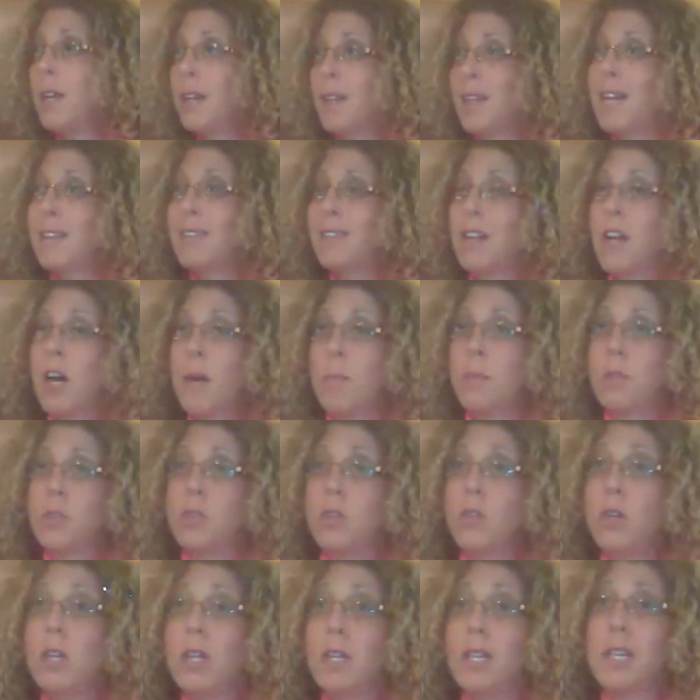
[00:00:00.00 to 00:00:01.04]
That's an
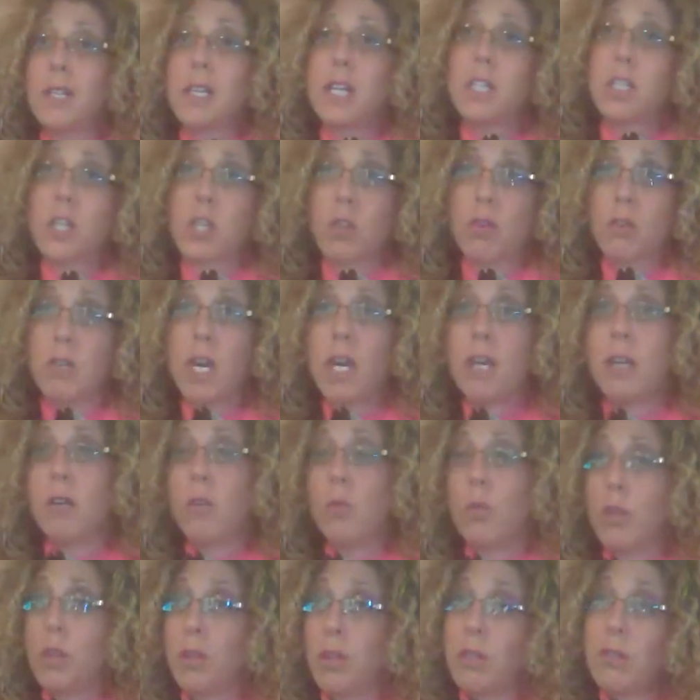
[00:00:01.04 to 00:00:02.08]
opportunity that gets
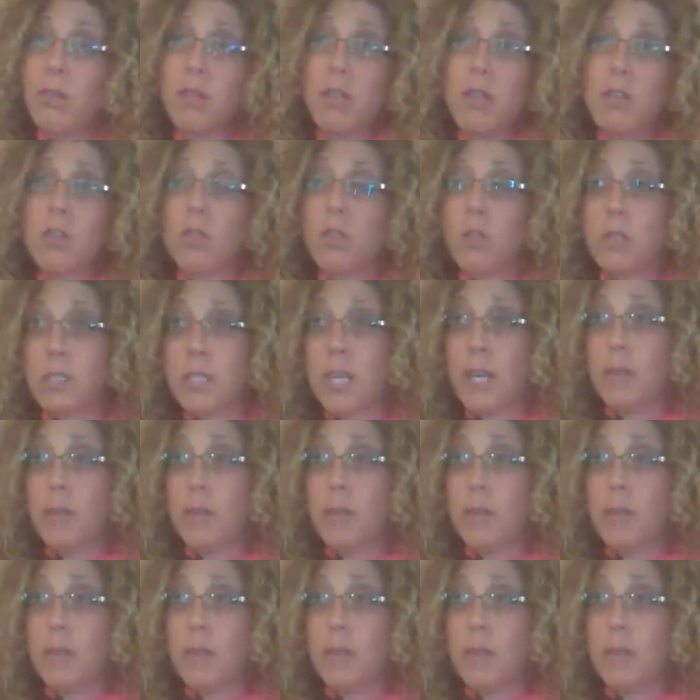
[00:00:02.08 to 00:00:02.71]
created with this additional